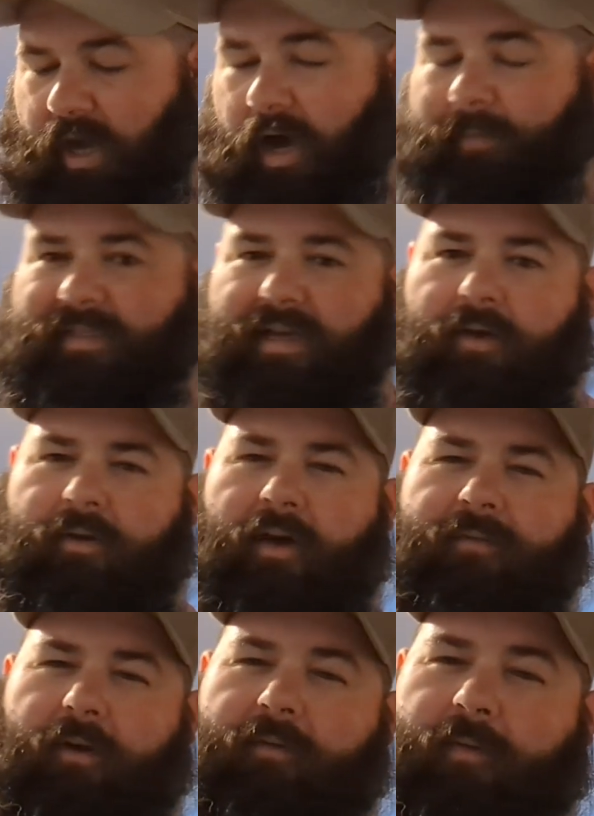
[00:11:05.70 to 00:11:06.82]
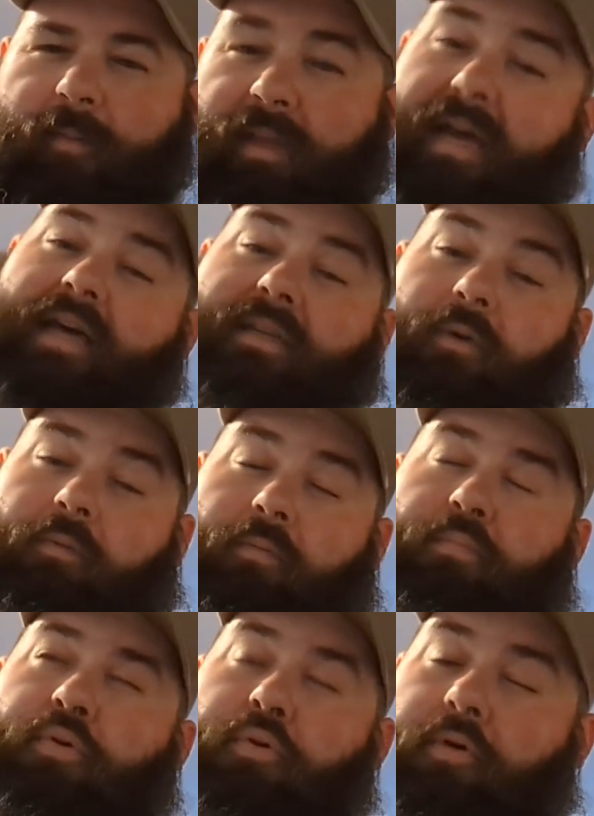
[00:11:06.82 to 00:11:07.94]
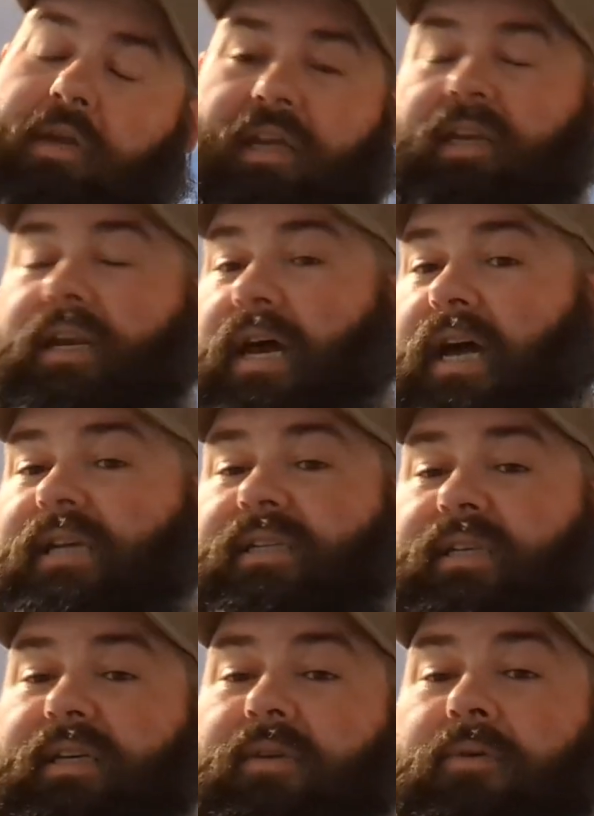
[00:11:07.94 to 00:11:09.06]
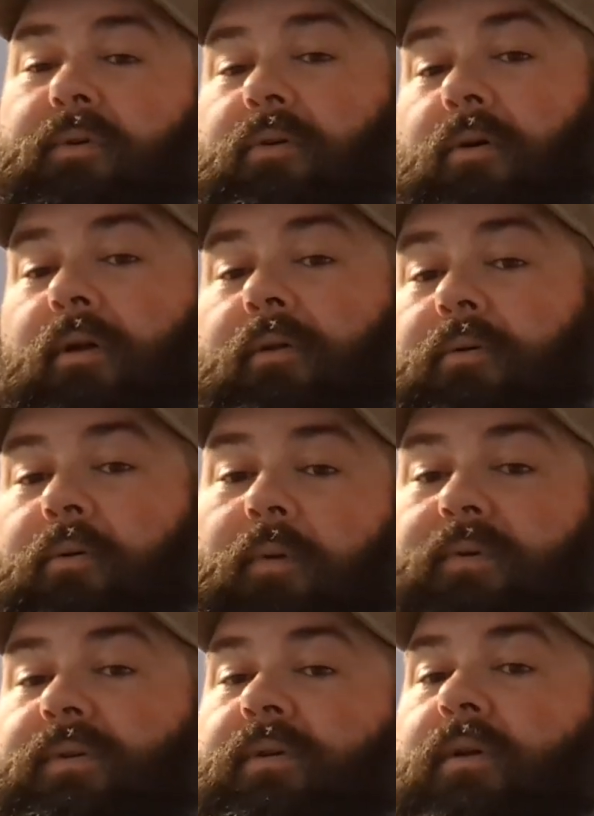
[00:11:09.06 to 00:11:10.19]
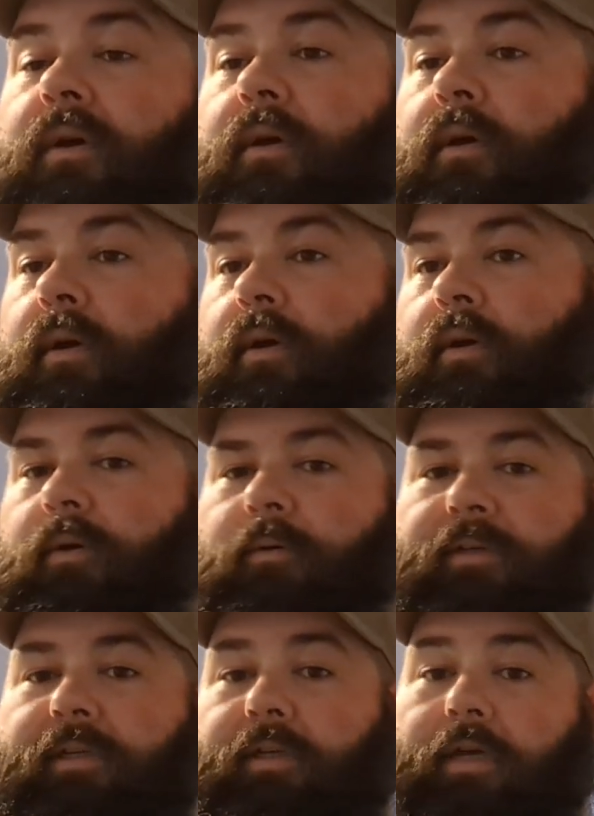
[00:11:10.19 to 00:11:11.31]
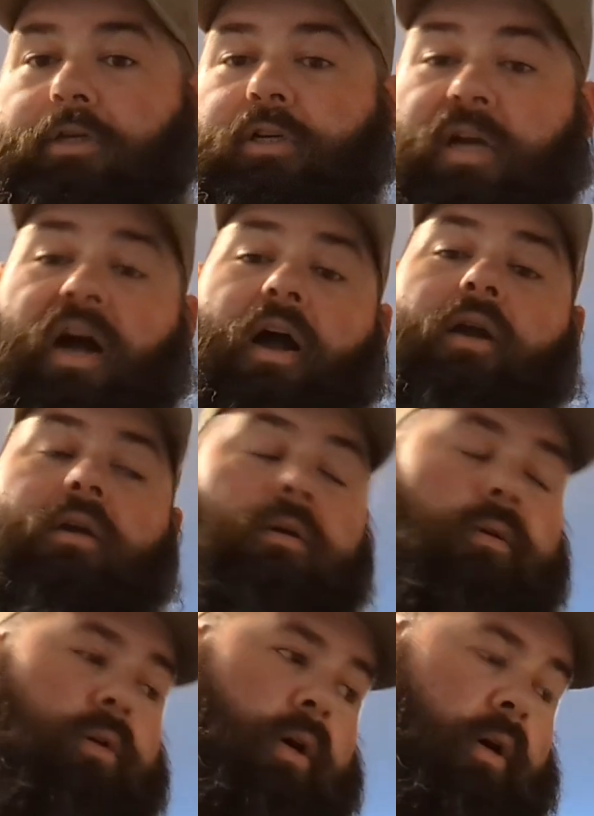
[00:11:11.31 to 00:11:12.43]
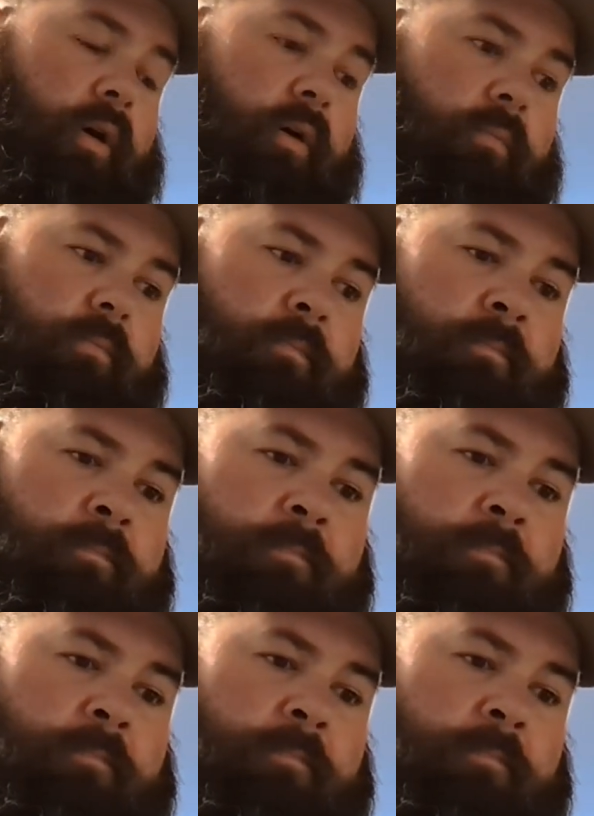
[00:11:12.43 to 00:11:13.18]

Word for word: a hobby town not far from me that has a pretty nice indoor crawler course, which is a shock. Um,